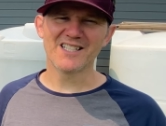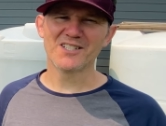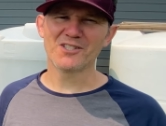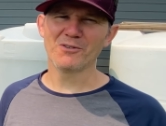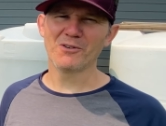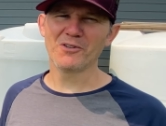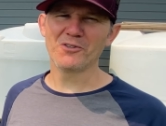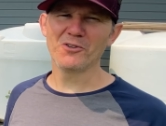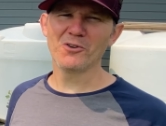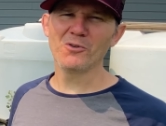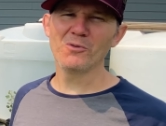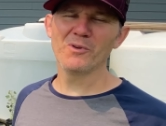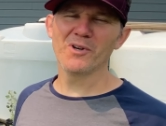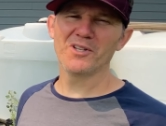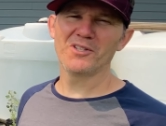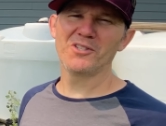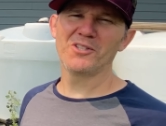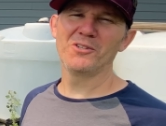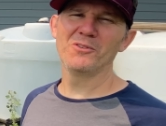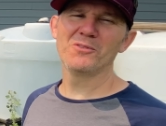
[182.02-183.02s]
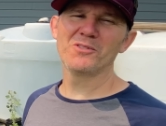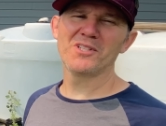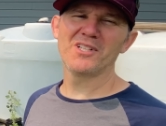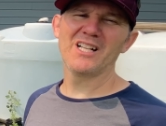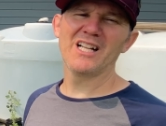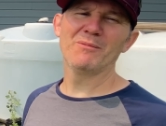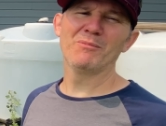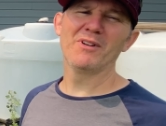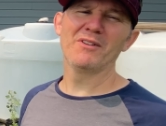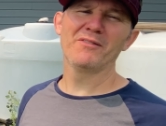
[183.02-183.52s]
so I don't want to use it
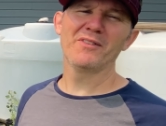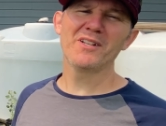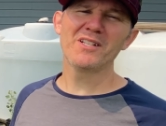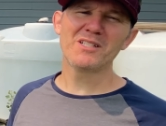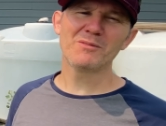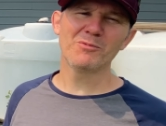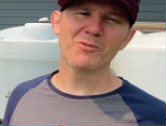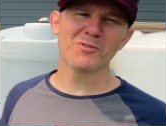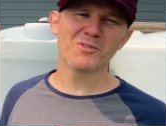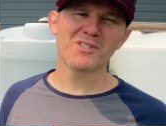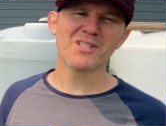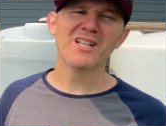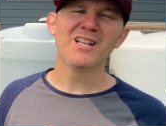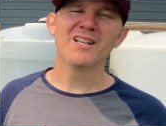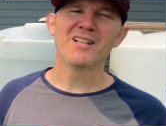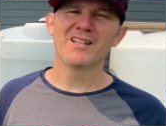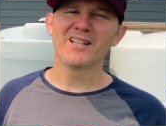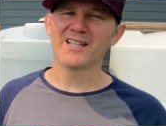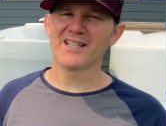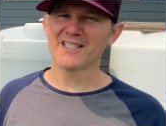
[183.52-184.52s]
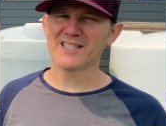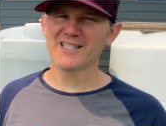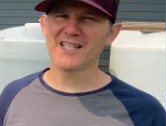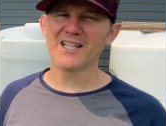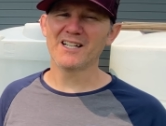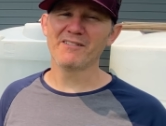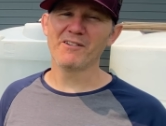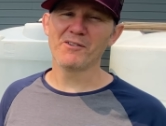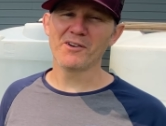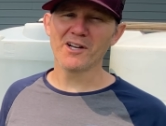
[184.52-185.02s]
on my vegetables, like I
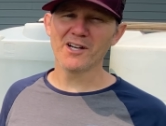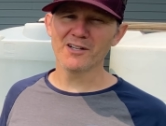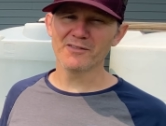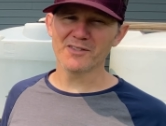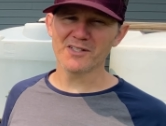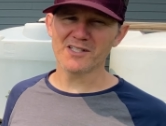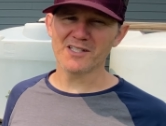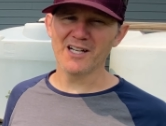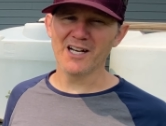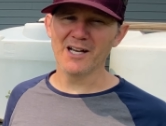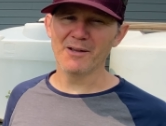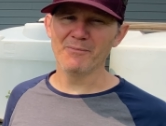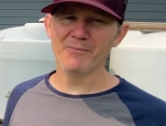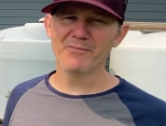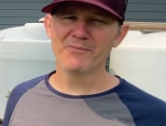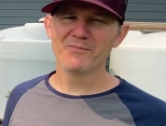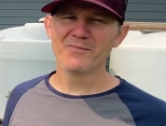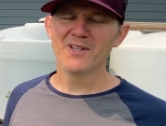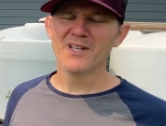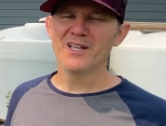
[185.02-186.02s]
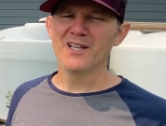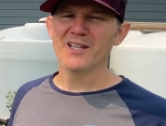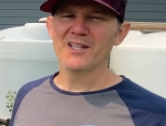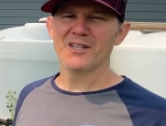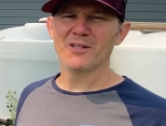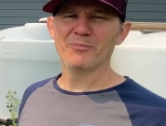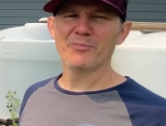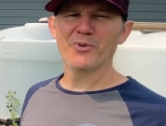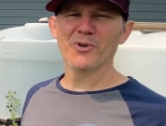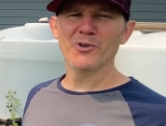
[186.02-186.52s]
said, around harvest time.
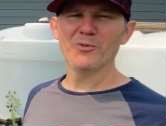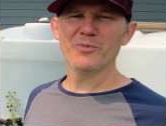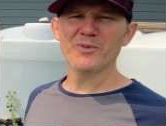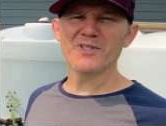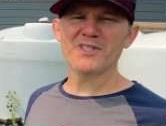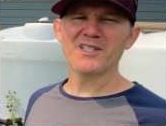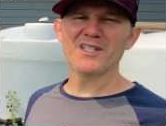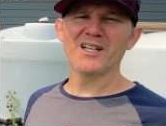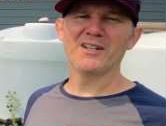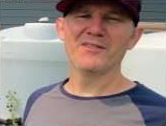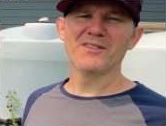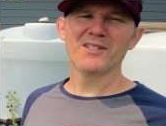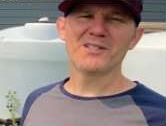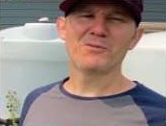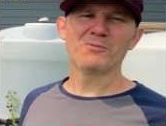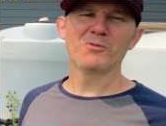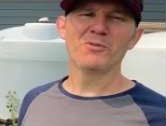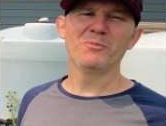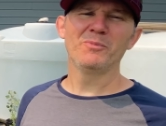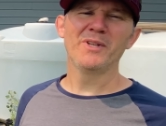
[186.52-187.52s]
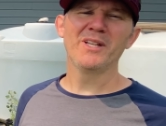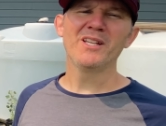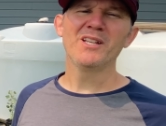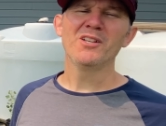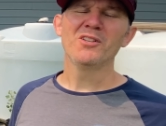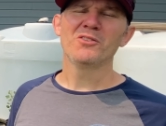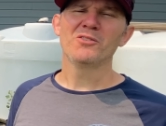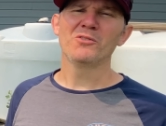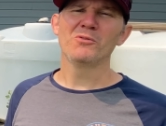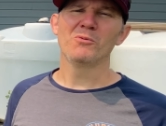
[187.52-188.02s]
The purpose of this would be
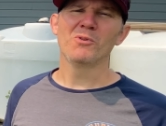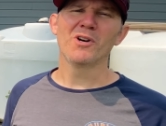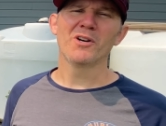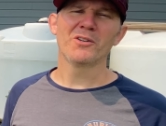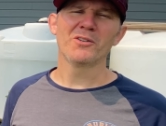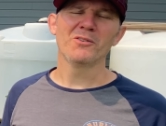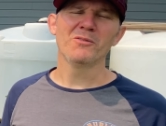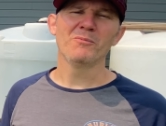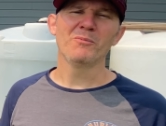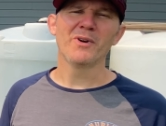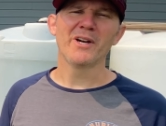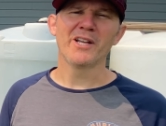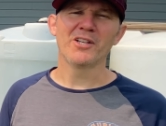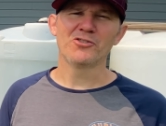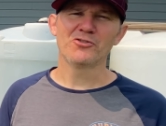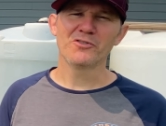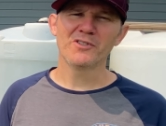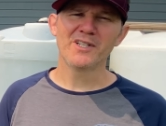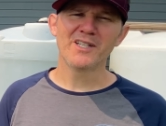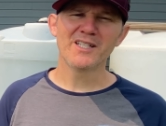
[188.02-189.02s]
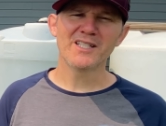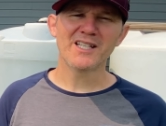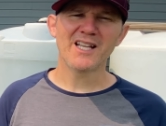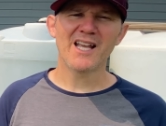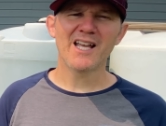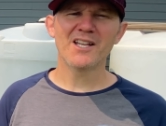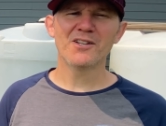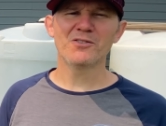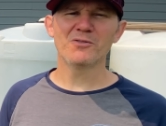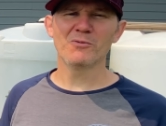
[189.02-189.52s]
to water my trees
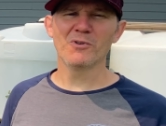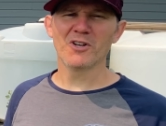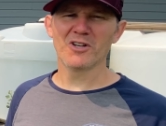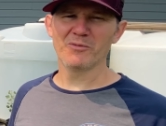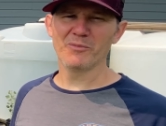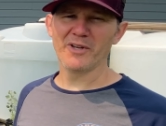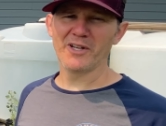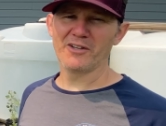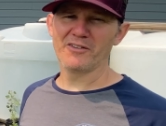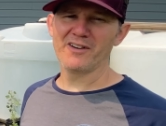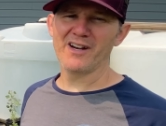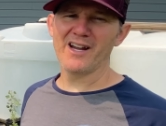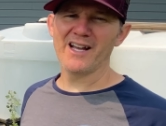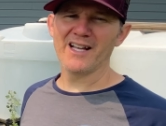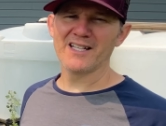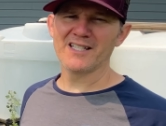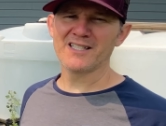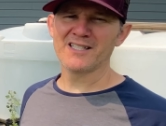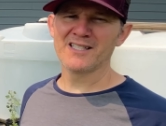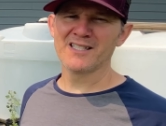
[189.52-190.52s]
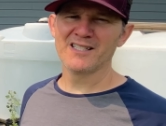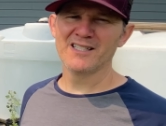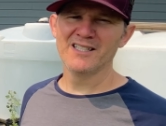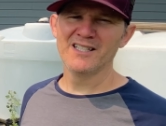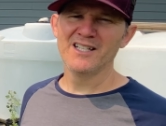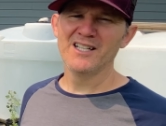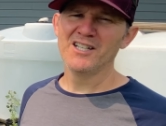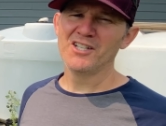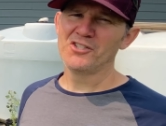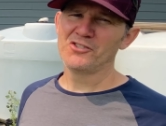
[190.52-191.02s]
and to water my grass.
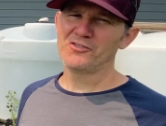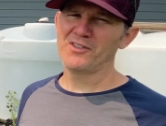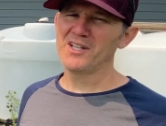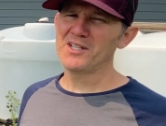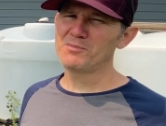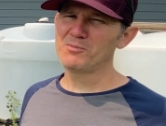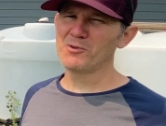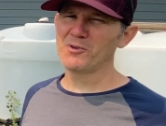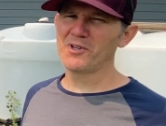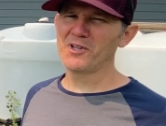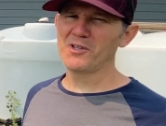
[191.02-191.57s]
Transporting